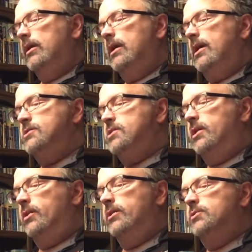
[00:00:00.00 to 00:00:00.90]
And she
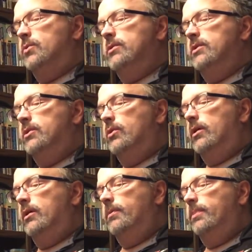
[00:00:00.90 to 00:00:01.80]
hurried toward the
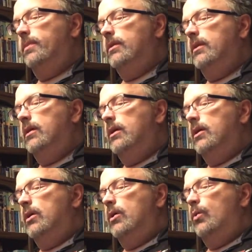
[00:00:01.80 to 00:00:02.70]
door.
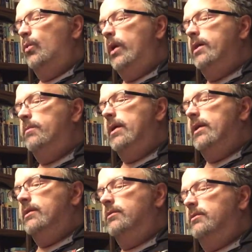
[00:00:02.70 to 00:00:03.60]
"Wait a
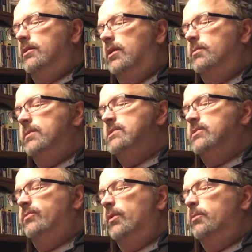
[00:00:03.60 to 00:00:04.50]
minute," called
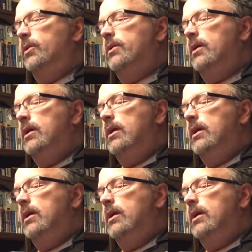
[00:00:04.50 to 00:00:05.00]
Mrs. Philbrook.